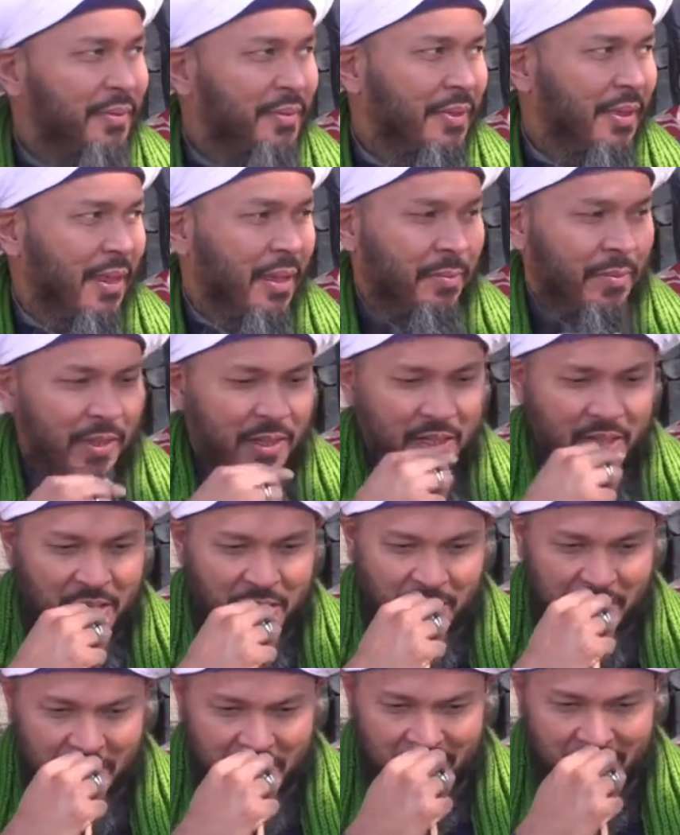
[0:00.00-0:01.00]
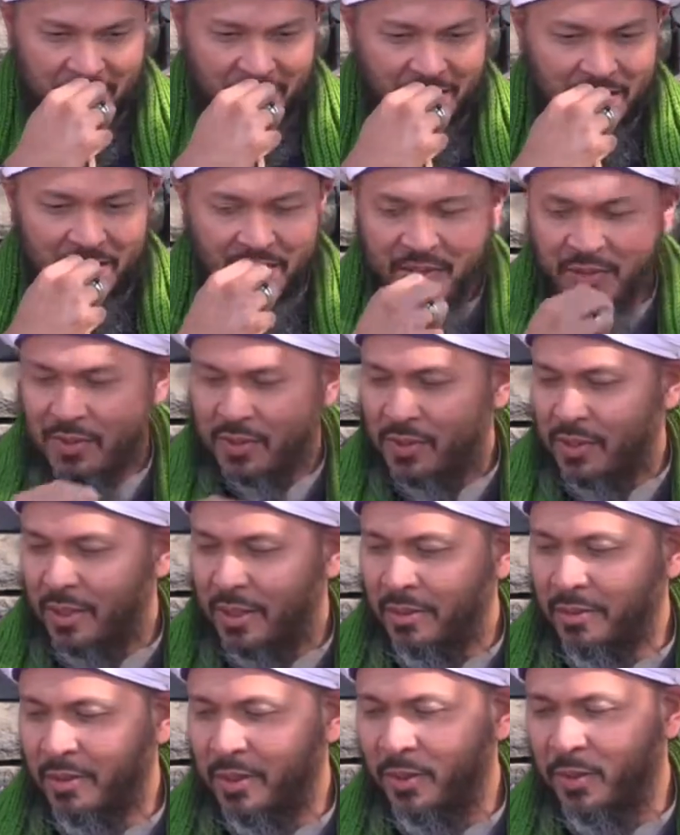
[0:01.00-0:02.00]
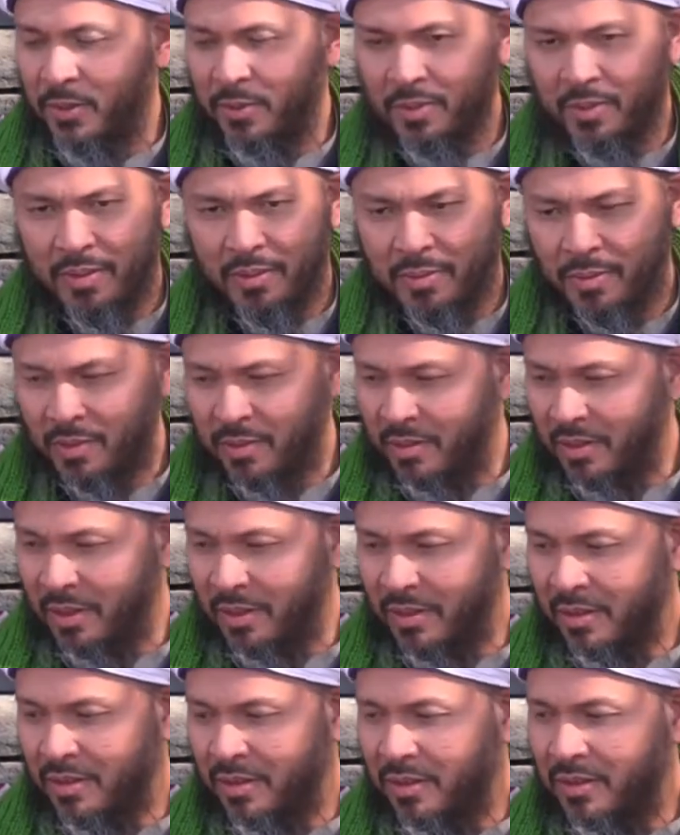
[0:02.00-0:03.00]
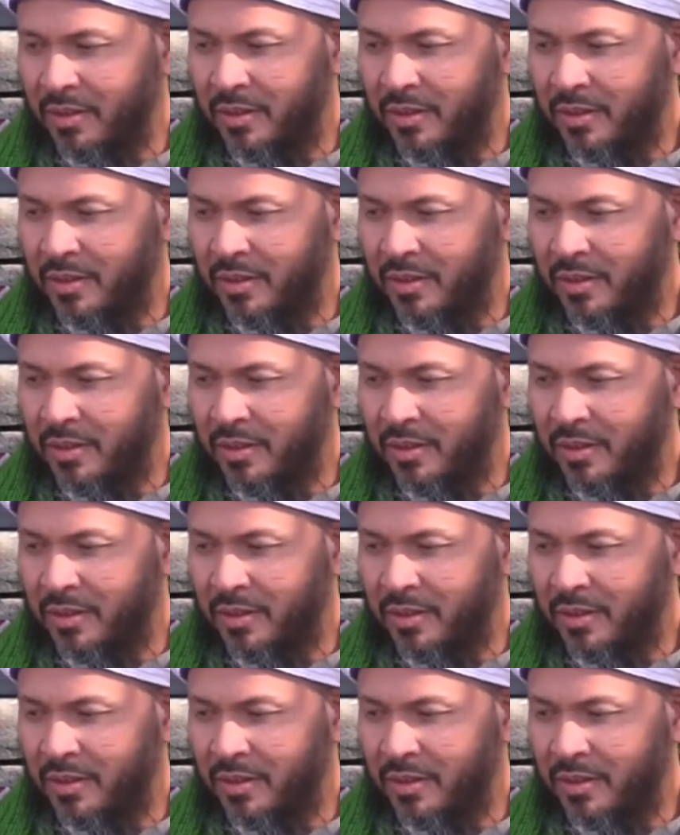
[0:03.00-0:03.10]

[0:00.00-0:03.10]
Amin. Assalamu alaikum wa rahmatullah.